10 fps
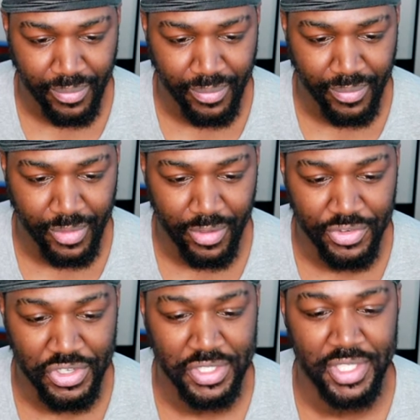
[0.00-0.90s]
Hmm,
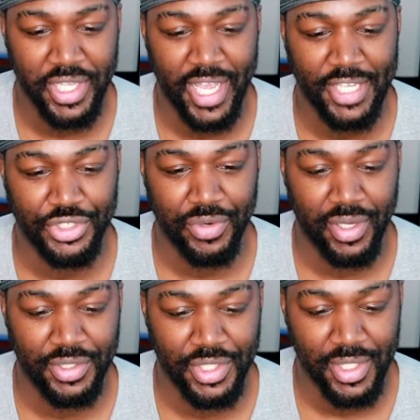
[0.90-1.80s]
she's into
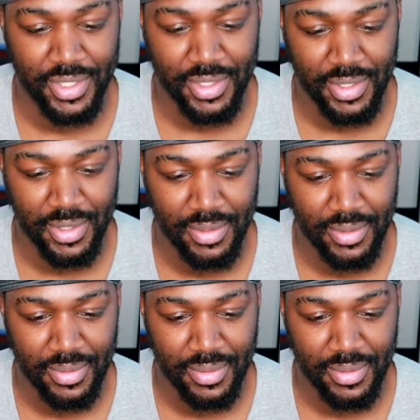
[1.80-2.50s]
astrology, I see.